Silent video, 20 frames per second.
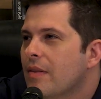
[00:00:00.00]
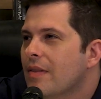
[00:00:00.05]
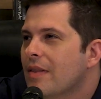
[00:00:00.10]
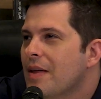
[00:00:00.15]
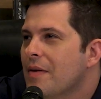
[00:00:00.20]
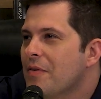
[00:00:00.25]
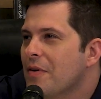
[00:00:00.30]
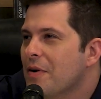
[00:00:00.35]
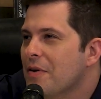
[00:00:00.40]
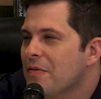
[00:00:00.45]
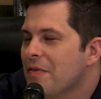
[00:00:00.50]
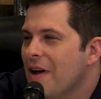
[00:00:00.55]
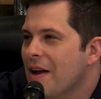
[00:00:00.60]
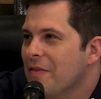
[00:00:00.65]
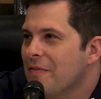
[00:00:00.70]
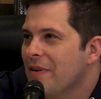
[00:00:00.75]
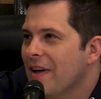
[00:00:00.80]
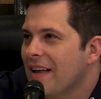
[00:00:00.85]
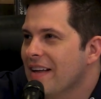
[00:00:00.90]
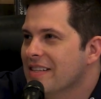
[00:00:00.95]
They've heard of
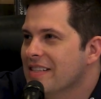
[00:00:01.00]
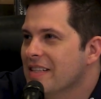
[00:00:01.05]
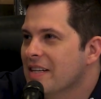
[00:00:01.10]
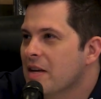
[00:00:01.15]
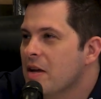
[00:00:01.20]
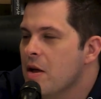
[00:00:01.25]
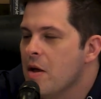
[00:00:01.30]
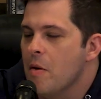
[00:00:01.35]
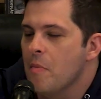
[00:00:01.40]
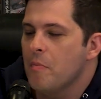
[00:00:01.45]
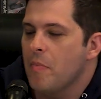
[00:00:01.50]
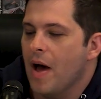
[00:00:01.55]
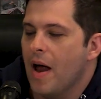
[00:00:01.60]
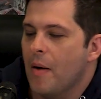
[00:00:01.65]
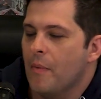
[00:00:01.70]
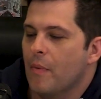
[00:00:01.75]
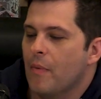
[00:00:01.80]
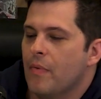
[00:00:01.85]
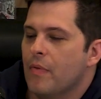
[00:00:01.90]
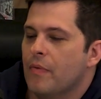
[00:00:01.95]
Final Fantasy.
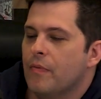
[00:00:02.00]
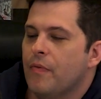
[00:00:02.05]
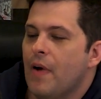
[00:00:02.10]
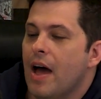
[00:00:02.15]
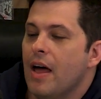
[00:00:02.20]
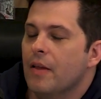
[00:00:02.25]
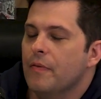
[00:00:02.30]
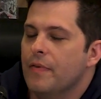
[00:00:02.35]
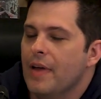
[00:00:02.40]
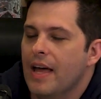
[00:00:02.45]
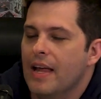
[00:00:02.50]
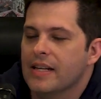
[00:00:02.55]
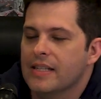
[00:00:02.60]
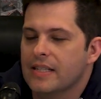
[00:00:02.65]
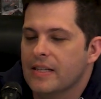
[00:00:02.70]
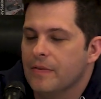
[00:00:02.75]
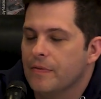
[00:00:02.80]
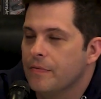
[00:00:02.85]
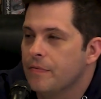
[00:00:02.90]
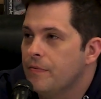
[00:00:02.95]
But Final
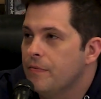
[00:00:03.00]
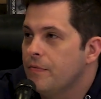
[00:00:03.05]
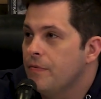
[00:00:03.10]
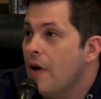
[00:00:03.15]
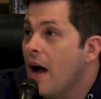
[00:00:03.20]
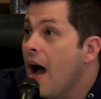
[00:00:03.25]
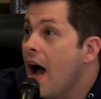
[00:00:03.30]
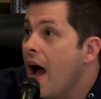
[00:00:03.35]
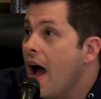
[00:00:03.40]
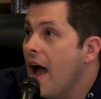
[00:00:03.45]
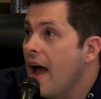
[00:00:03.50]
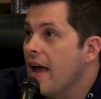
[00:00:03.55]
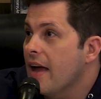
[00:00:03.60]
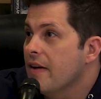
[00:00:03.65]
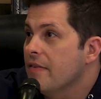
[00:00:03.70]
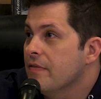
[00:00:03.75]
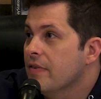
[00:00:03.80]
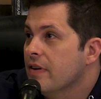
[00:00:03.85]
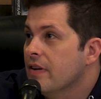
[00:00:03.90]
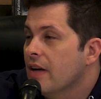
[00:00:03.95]
Fantasy V,
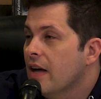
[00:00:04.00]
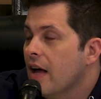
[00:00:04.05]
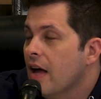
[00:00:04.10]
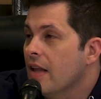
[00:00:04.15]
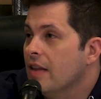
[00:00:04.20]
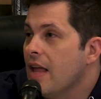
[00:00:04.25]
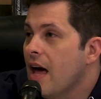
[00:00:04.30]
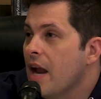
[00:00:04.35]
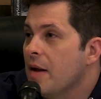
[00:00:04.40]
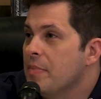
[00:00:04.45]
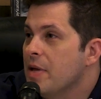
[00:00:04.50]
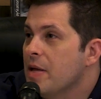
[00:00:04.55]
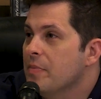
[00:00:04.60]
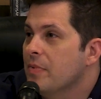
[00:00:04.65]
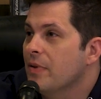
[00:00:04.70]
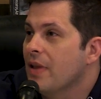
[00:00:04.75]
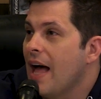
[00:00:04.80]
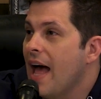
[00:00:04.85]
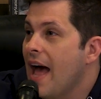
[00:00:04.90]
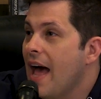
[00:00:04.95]
a lot of
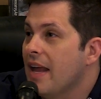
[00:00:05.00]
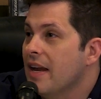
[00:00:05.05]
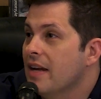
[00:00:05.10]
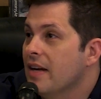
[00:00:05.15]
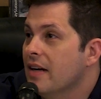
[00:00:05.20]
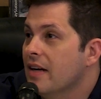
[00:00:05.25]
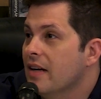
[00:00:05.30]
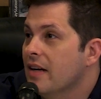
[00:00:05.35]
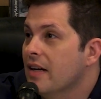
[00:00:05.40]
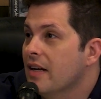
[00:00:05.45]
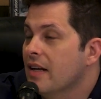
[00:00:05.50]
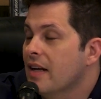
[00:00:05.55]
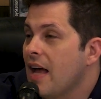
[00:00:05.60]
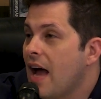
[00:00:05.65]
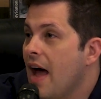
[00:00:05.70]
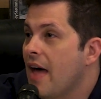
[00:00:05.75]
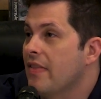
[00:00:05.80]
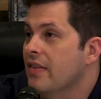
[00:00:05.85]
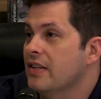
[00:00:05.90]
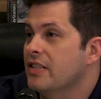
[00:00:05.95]
people hadn't
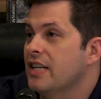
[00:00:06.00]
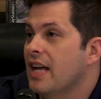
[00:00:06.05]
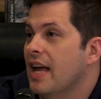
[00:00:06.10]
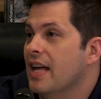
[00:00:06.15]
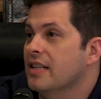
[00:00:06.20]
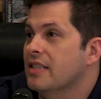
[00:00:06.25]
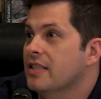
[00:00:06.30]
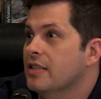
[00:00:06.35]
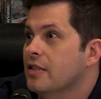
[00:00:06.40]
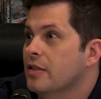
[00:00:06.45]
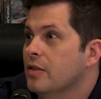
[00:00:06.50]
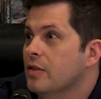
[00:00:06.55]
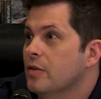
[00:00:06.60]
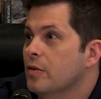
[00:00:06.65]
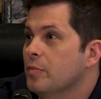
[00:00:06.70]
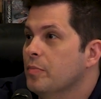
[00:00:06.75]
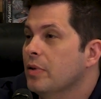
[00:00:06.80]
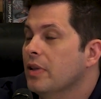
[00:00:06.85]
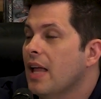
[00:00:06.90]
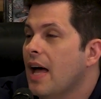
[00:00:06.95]
gotten the chance
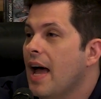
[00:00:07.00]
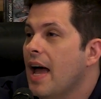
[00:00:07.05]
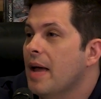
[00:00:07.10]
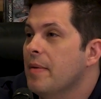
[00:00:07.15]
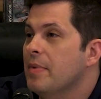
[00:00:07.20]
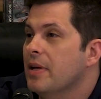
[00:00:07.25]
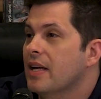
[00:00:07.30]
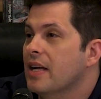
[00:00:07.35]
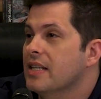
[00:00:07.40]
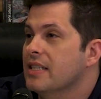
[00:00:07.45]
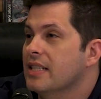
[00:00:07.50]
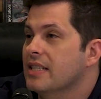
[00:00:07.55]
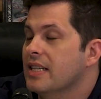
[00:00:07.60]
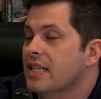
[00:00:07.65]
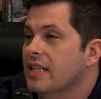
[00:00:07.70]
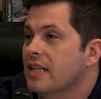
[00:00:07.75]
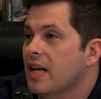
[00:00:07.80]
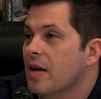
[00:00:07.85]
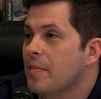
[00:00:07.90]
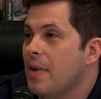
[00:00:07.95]
to play because it
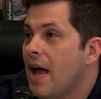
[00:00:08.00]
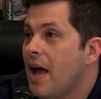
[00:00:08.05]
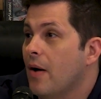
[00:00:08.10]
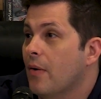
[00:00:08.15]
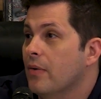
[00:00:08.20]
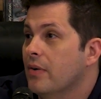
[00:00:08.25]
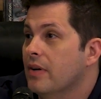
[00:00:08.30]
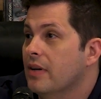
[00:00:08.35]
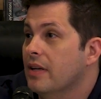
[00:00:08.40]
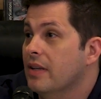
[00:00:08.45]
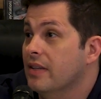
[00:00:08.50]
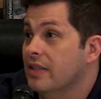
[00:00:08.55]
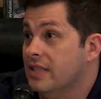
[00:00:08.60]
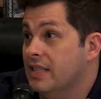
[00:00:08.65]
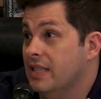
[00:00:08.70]
didn't come out in the